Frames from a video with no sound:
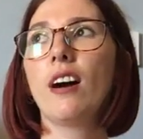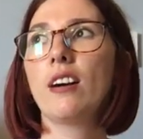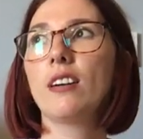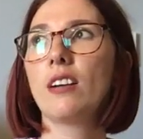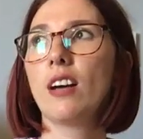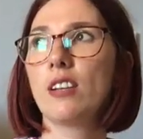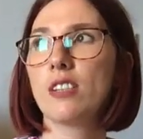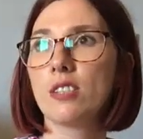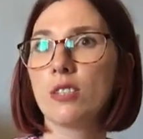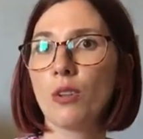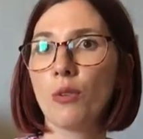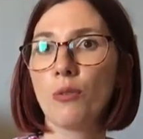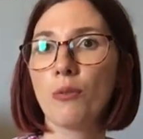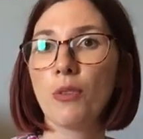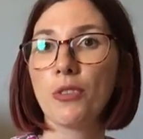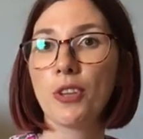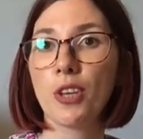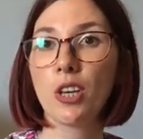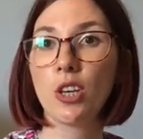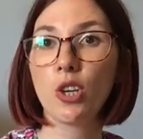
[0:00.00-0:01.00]
as
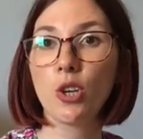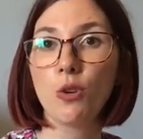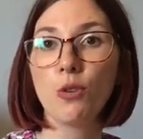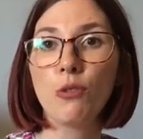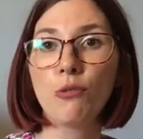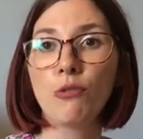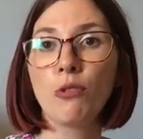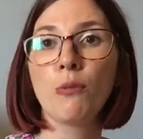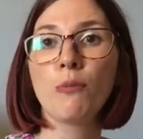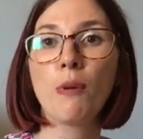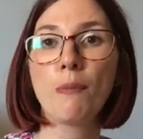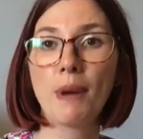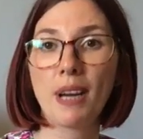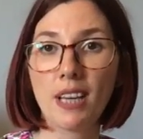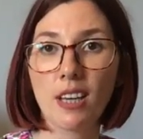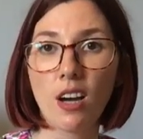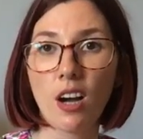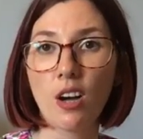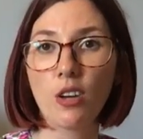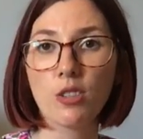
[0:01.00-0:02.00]
the uniform that my
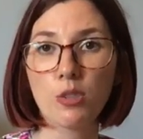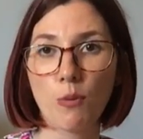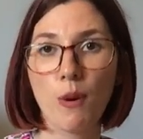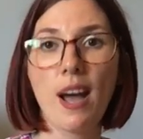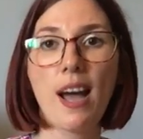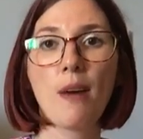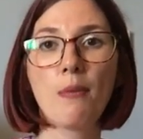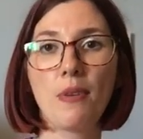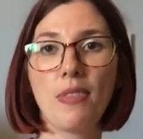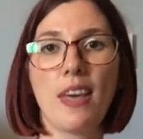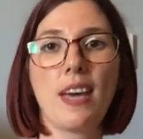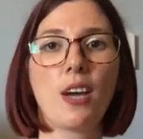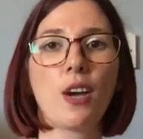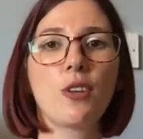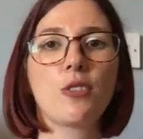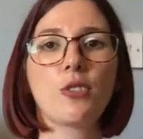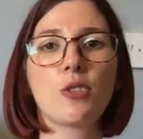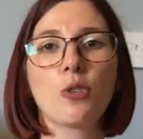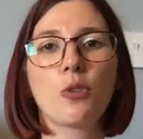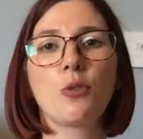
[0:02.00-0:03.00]
girls wear when they go
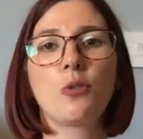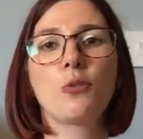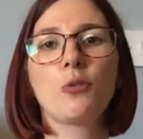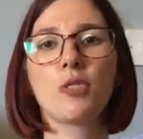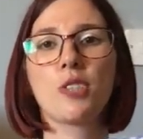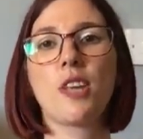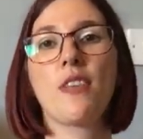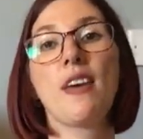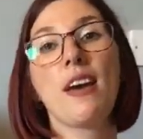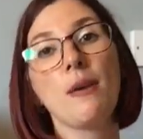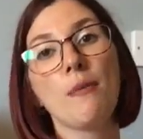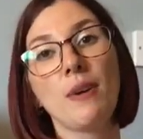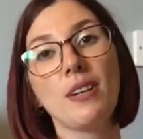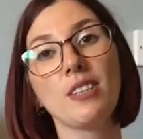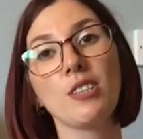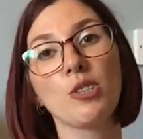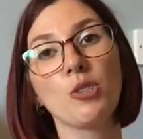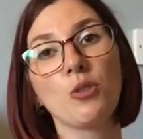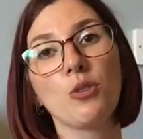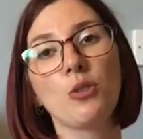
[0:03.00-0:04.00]
to school. So they went
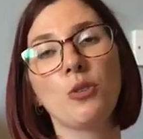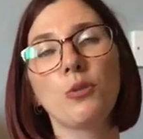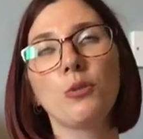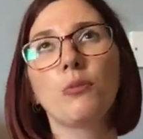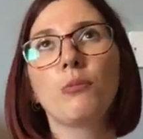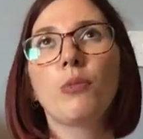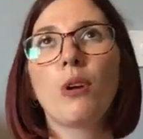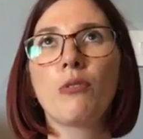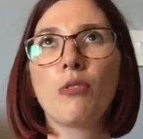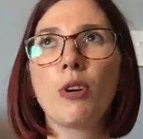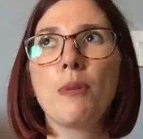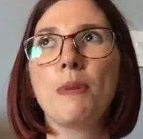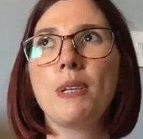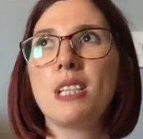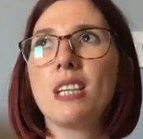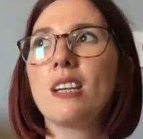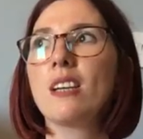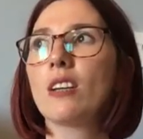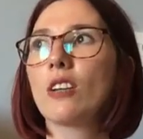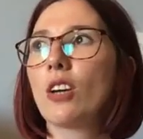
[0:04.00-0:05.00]
to school, well, Ruby
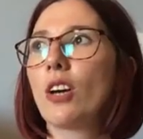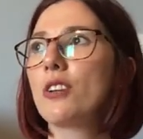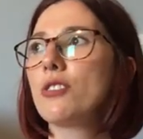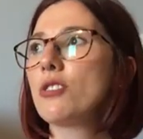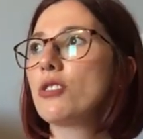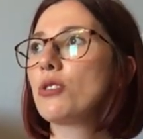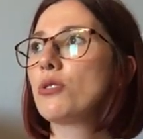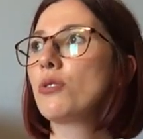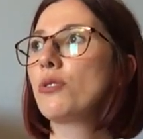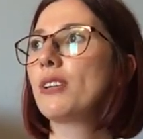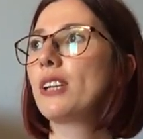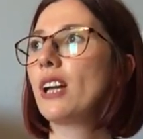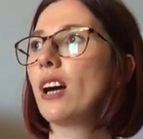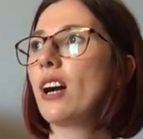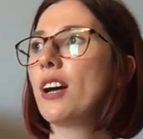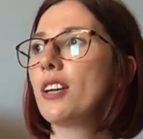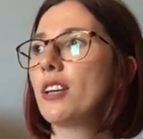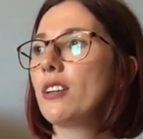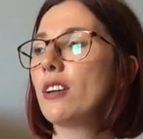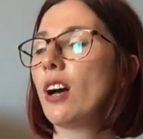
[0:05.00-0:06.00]
didn't go to school in
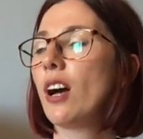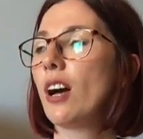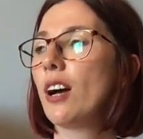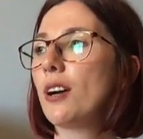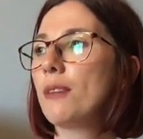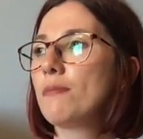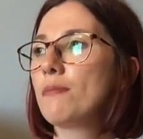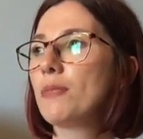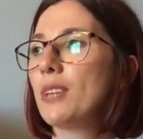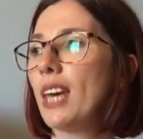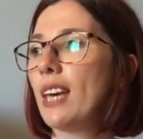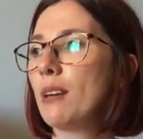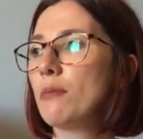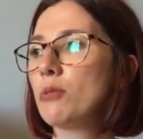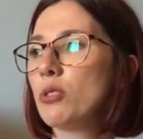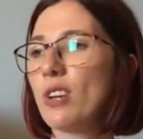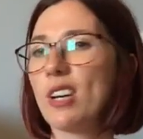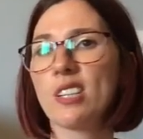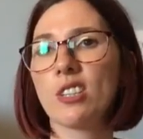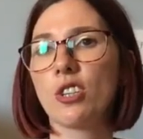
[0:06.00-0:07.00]
her gingham
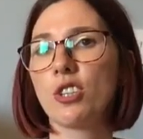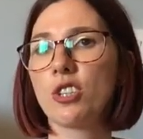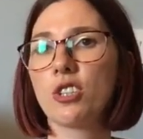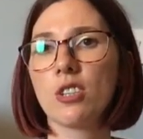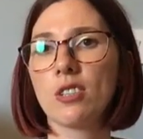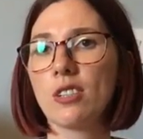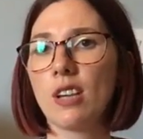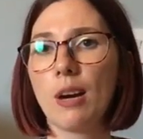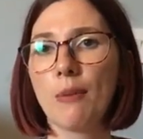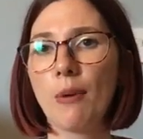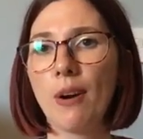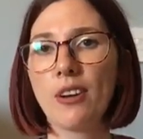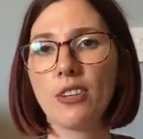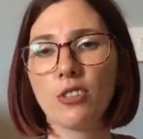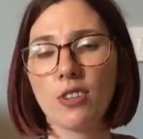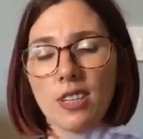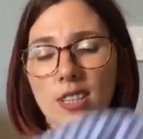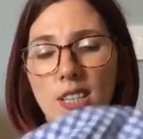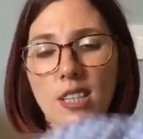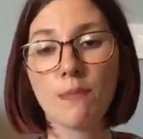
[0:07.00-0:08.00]
dress because she doesn't like wearing
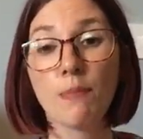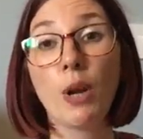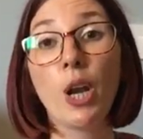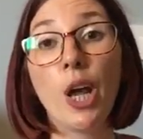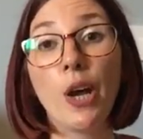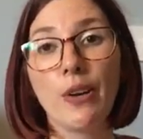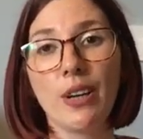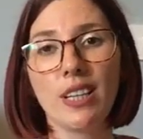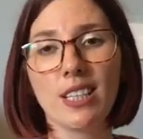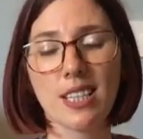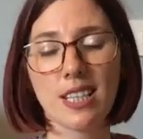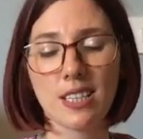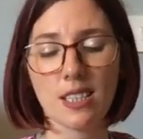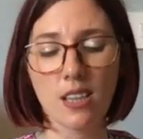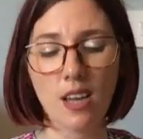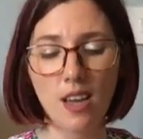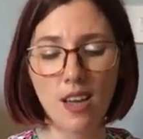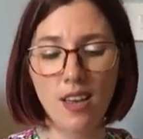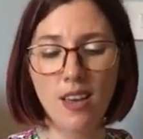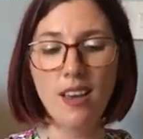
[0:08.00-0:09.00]
dresses, but Lola did,
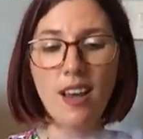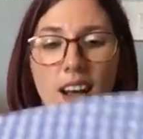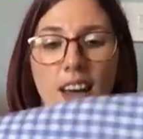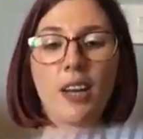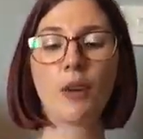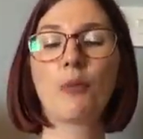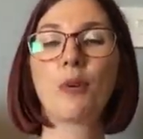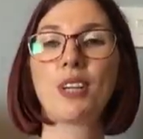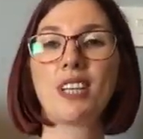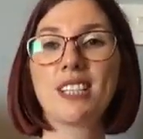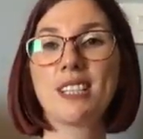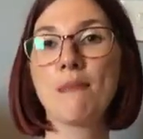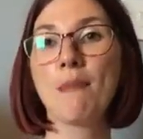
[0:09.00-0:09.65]
and I wanted to